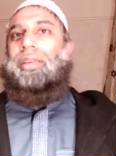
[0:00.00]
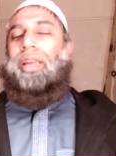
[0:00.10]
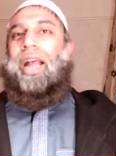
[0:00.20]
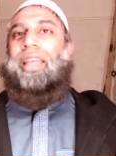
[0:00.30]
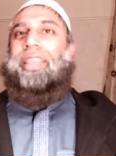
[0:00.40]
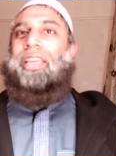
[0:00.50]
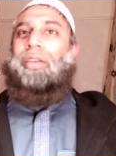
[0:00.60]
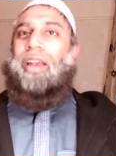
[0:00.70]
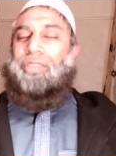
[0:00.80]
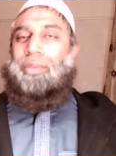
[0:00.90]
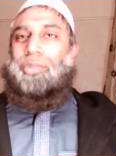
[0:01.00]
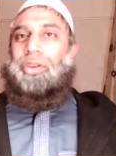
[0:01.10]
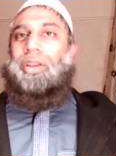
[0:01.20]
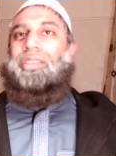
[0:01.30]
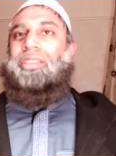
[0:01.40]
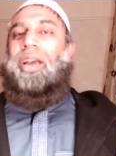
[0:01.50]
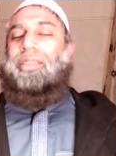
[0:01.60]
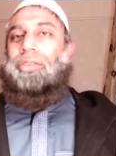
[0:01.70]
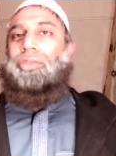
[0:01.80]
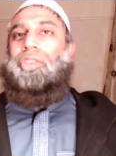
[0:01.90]
And then you have some scholars
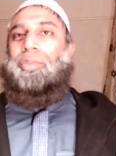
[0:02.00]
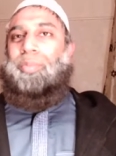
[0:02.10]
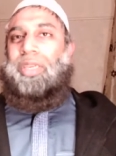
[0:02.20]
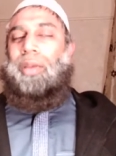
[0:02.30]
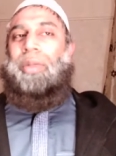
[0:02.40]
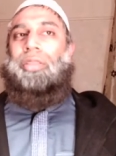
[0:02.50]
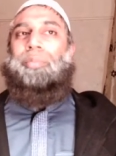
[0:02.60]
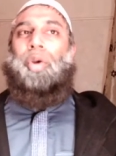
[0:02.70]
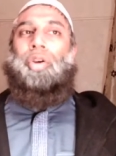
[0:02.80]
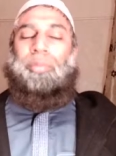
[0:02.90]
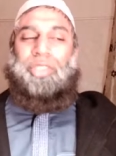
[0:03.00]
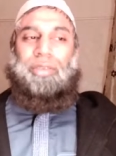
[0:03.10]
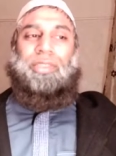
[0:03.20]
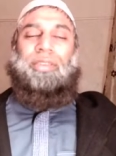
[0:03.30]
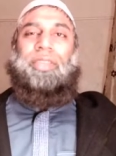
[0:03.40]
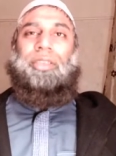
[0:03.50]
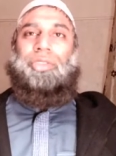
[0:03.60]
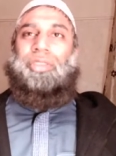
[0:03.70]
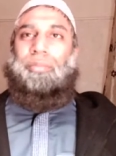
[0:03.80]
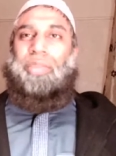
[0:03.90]
starting to speak about the prohibition of talfiq. You
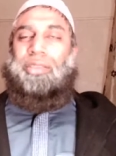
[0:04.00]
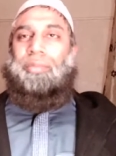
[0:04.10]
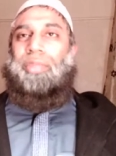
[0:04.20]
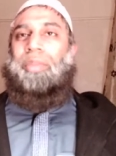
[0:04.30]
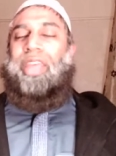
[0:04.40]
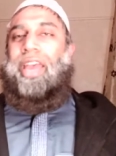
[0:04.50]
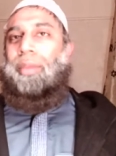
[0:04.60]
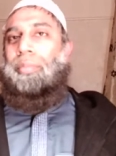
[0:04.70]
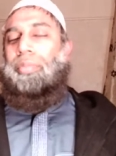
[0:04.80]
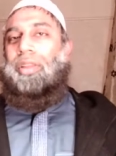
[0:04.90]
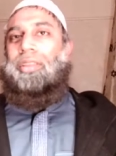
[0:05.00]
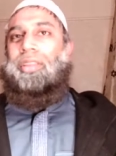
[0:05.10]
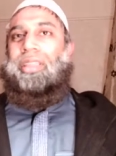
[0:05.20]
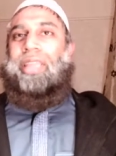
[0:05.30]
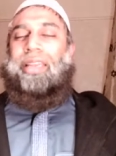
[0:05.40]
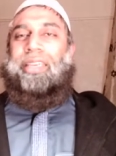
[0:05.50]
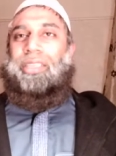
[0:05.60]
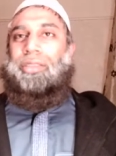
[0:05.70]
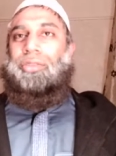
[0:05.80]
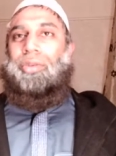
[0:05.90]
shouldn't mix up the madahib. That
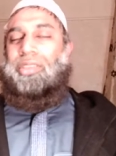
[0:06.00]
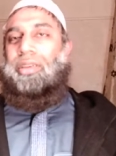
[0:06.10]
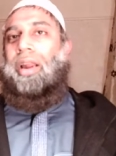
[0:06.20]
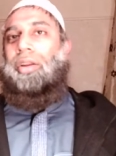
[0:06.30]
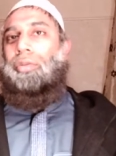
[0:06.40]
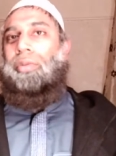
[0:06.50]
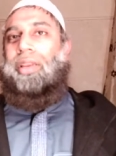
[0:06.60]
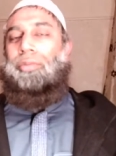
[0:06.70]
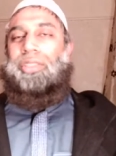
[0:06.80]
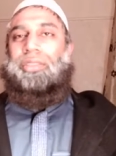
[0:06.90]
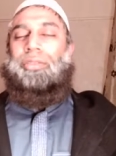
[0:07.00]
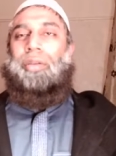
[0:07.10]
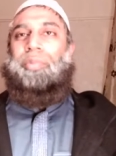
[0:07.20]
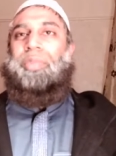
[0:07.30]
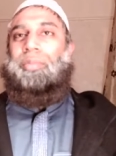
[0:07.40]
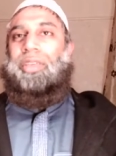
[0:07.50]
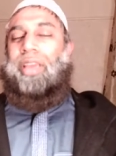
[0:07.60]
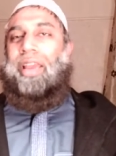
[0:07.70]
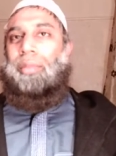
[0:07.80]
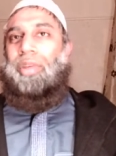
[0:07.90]
leads to a scenario which is not permissible in
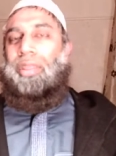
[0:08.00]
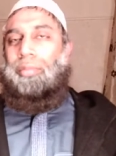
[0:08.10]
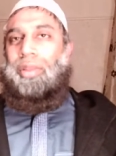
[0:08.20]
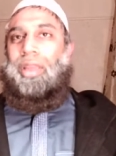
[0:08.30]
either madhab.